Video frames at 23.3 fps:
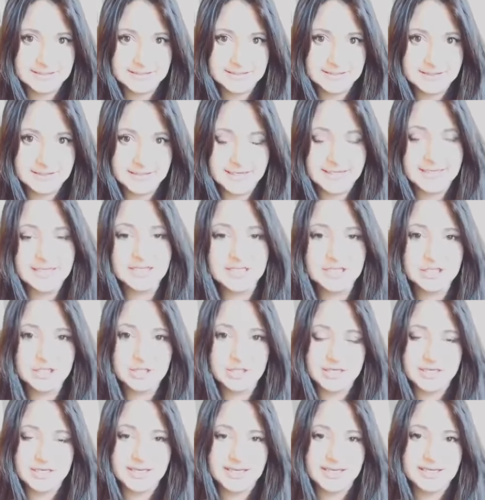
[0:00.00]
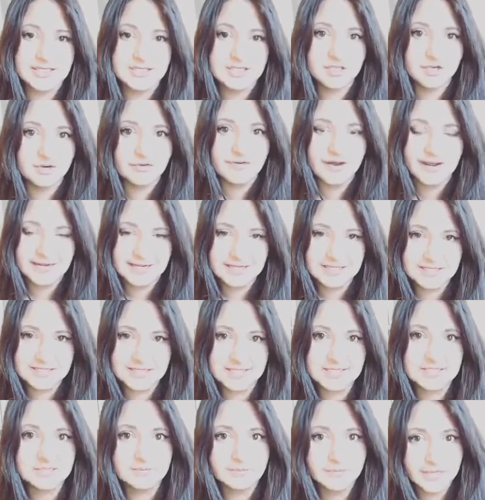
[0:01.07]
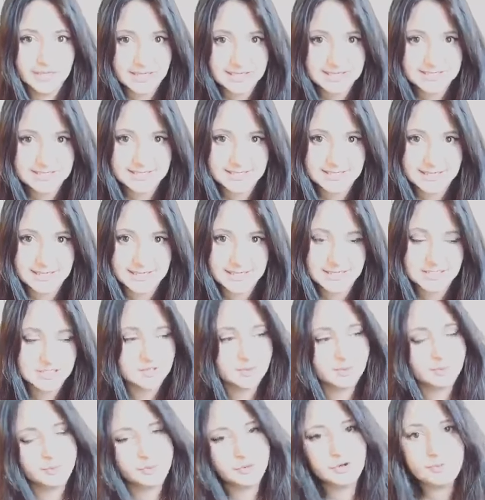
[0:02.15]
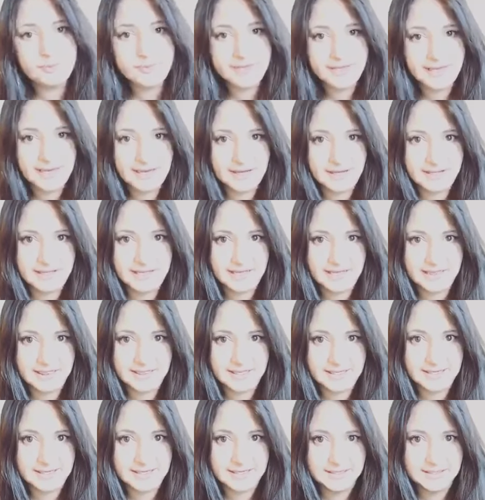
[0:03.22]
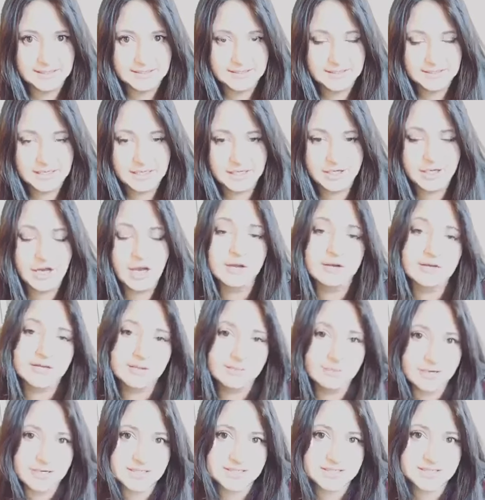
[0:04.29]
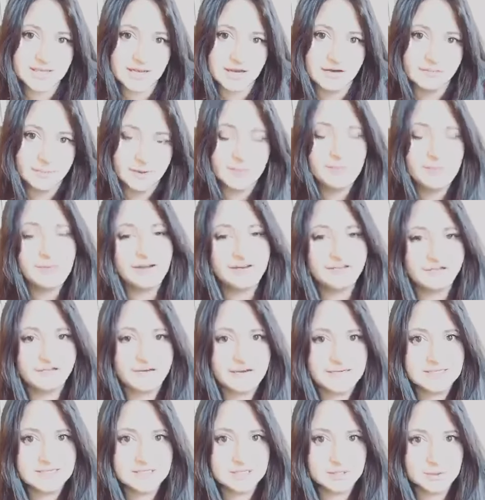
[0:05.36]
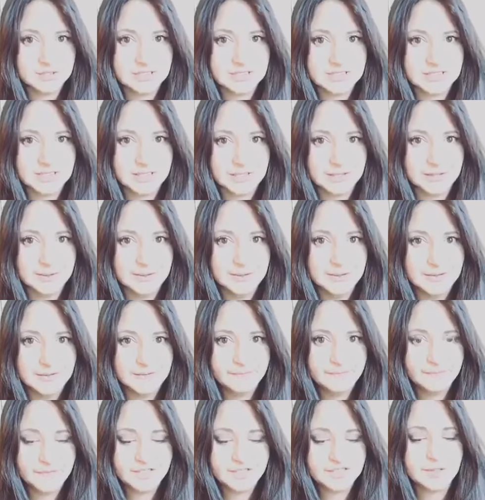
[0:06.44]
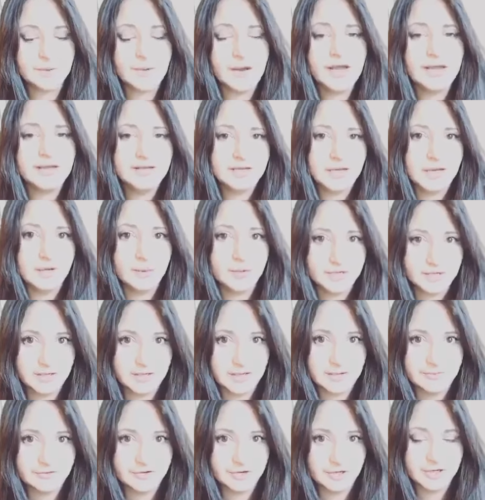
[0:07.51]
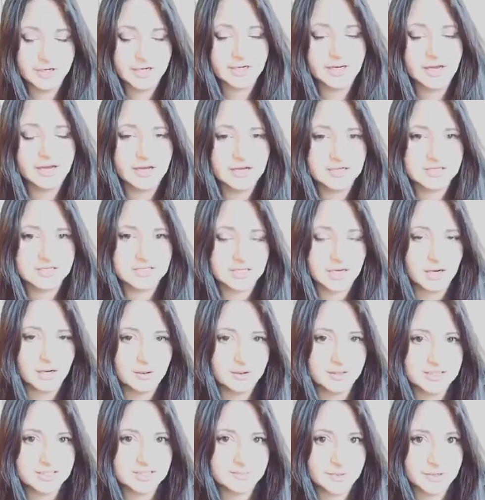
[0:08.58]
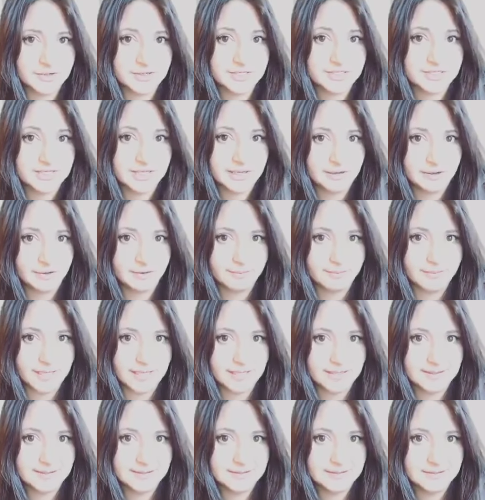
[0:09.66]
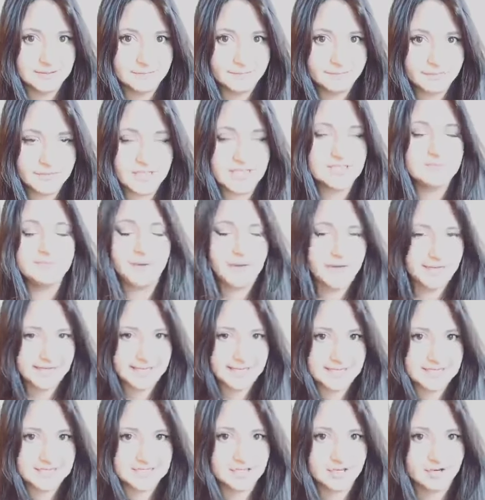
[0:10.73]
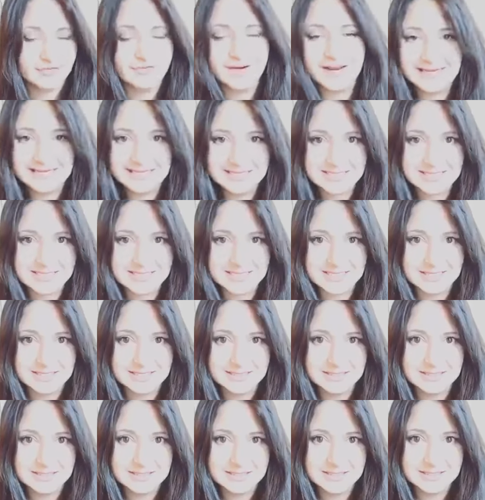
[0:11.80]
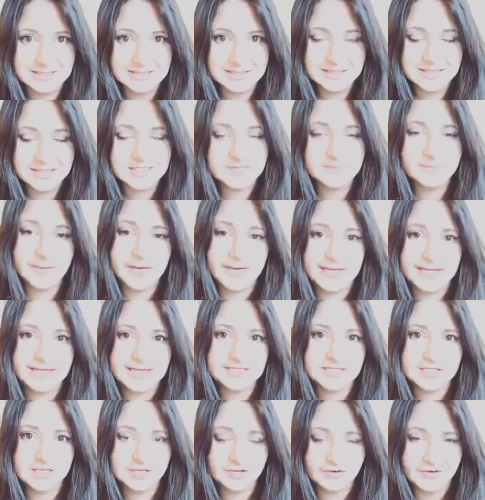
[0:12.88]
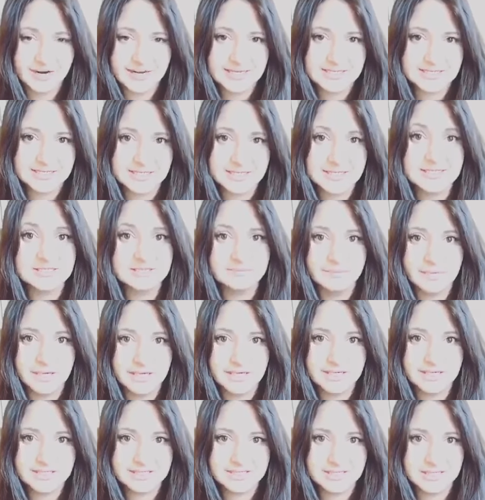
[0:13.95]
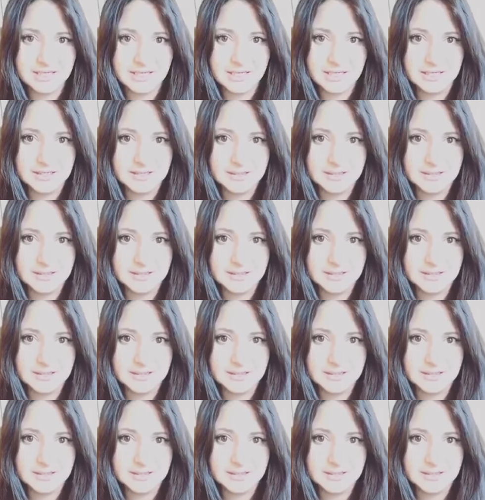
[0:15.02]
And it took His grace, His mercy to pull me out of that thing. And not only myself, but my friends also. So I know when I'm wrong and I ask the Holy Spirit to help me. It's by His grace. It's by His grace and His mercy.